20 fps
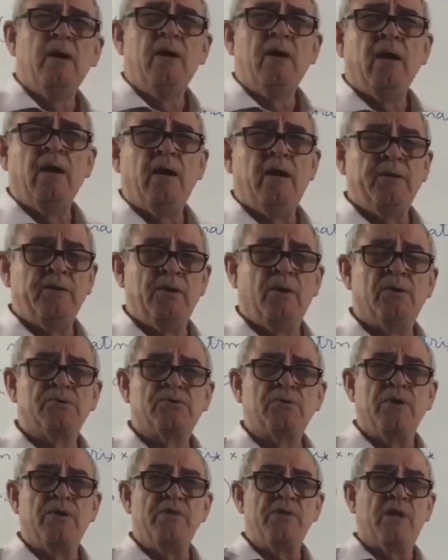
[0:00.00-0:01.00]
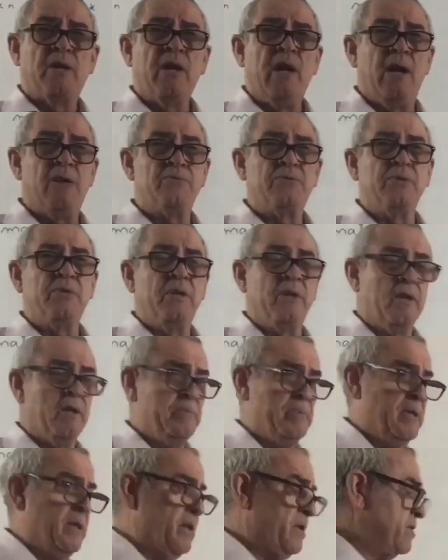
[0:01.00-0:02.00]
also in the Gaussian
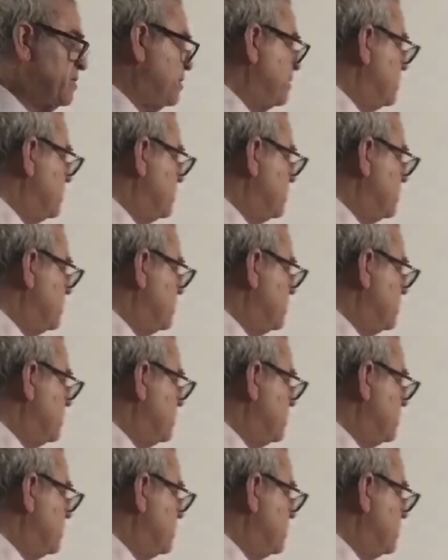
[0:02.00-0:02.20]
eliminations.